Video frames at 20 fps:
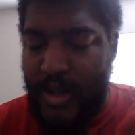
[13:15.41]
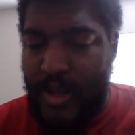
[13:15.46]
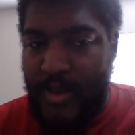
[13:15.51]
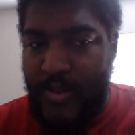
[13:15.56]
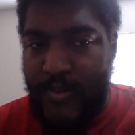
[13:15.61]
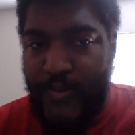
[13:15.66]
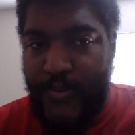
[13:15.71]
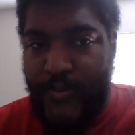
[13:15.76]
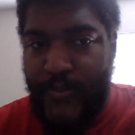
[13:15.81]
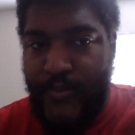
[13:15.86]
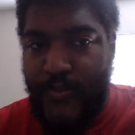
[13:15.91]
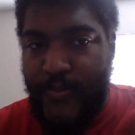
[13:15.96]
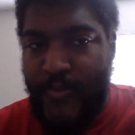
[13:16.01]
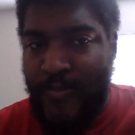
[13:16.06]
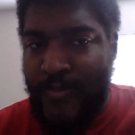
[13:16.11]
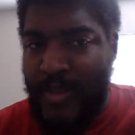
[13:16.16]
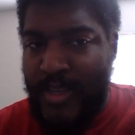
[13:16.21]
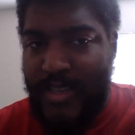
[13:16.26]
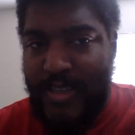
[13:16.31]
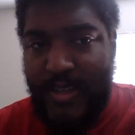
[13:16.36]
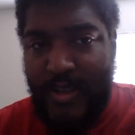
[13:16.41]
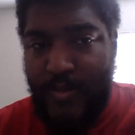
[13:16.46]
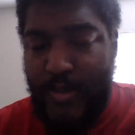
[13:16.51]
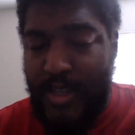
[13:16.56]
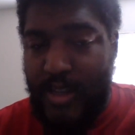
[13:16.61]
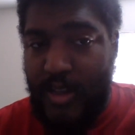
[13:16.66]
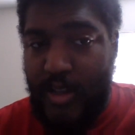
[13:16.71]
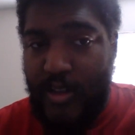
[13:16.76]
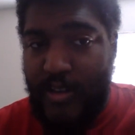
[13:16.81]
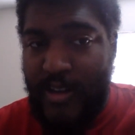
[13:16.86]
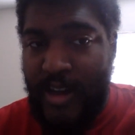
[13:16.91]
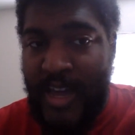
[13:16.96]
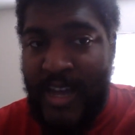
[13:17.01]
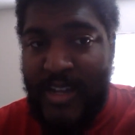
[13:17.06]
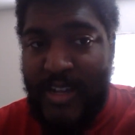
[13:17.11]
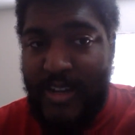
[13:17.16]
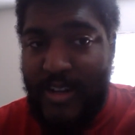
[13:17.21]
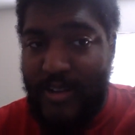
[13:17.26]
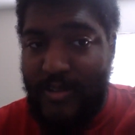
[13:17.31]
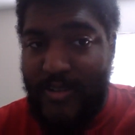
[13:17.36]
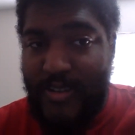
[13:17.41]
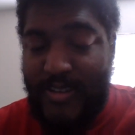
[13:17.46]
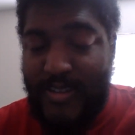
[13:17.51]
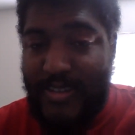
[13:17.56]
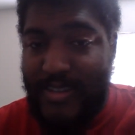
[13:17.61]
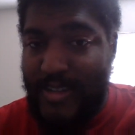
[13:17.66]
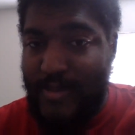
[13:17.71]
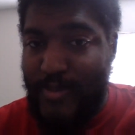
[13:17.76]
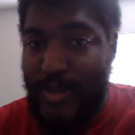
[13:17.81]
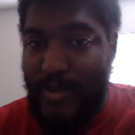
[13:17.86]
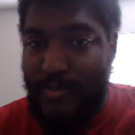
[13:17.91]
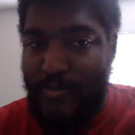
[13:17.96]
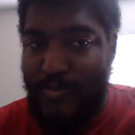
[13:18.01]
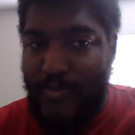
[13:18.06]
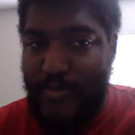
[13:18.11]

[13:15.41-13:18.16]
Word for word: It's going to be a long afternoon. It's going to be,